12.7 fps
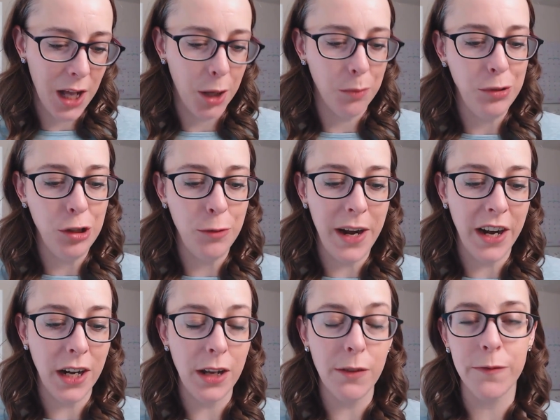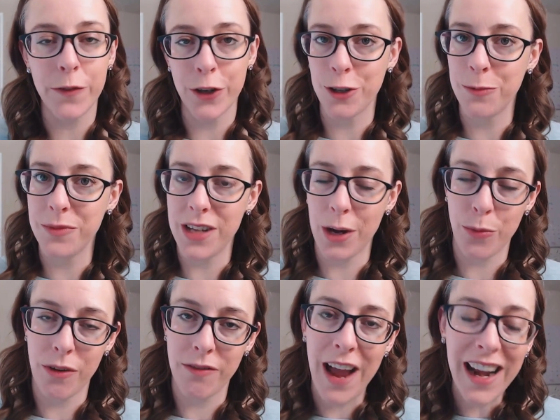blueberry firms and
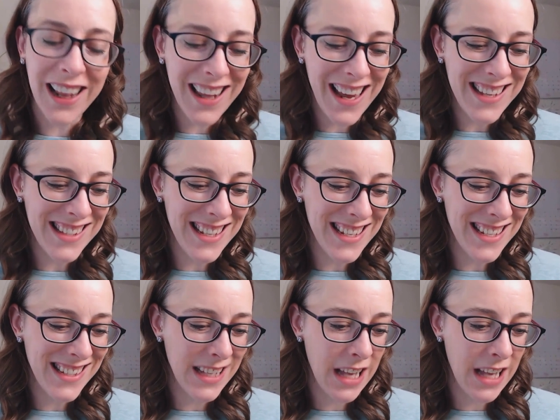revitalizes,